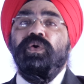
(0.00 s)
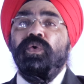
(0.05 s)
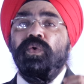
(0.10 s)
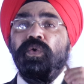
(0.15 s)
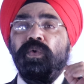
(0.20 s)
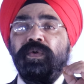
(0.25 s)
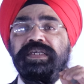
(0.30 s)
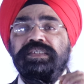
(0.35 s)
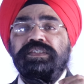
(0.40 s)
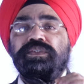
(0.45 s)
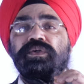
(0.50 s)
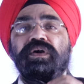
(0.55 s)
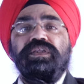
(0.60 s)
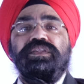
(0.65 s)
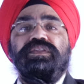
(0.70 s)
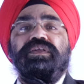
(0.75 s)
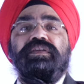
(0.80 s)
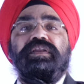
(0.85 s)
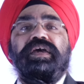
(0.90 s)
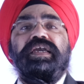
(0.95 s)
Who is
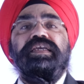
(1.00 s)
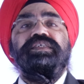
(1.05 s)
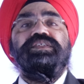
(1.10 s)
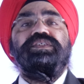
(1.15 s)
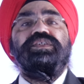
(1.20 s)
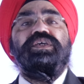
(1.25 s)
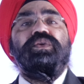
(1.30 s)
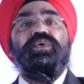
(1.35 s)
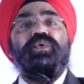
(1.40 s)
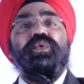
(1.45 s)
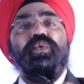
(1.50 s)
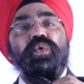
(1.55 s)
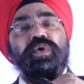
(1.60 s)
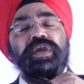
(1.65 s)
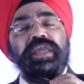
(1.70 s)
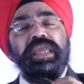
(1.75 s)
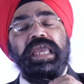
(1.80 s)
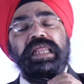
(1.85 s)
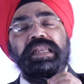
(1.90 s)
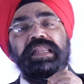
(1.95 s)
authorized and
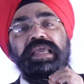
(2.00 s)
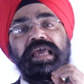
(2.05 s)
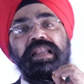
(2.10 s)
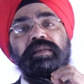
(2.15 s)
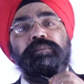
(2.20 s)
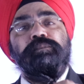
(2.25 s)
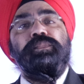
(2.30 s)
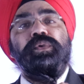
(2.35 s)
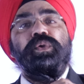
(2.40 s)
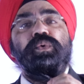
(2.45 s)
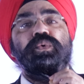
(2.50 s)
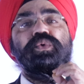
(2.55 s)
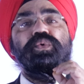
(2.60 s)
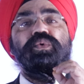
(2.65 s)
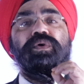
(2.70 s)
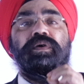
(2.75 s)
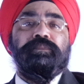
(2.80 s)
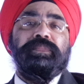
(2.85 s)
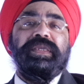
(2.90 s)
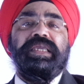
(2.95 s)
who can help you
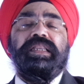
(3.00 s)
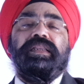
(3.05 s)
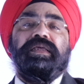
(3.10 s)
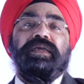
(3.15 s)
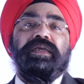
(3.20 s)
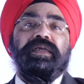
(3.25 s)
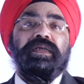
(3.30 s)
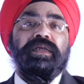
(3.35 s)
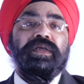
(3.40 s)
to appeal?